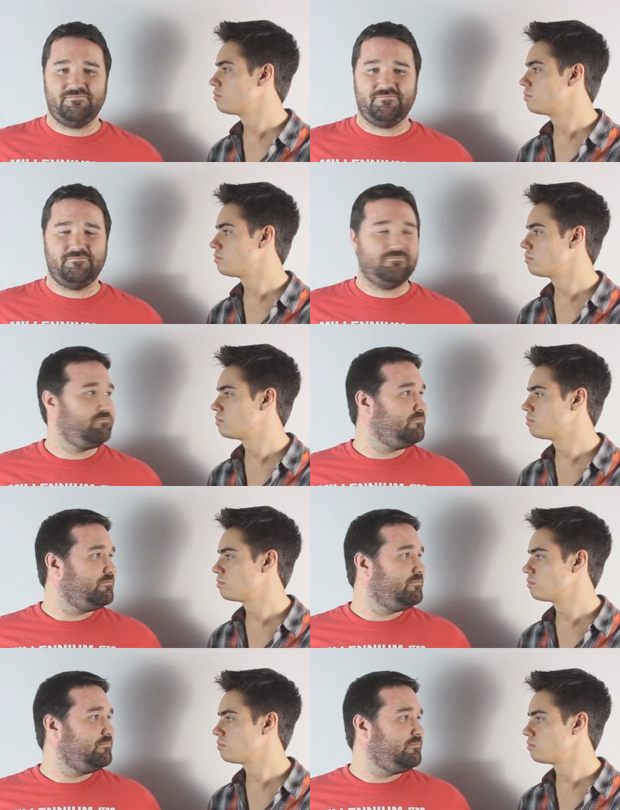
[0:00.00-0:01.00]

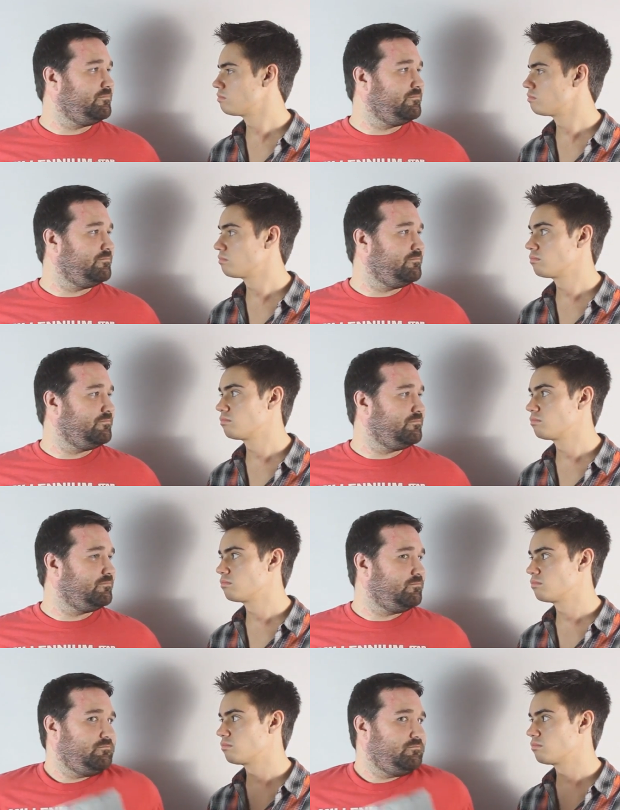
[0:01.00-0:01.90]
No one is speaking in this clip.